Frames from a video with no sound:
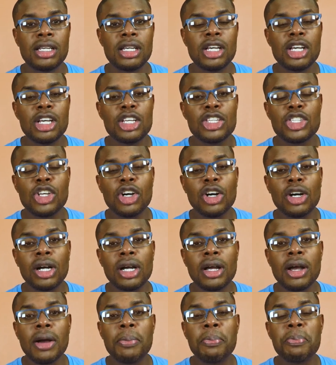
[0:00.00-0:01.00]

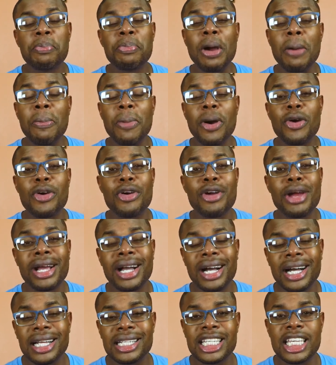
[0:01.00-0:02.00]
So proper
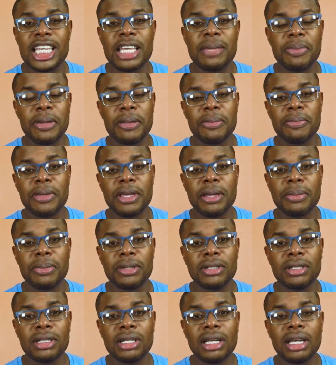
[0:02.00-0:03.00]
record keeping,
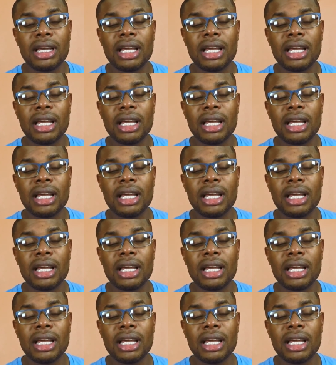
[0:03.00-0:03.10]
people,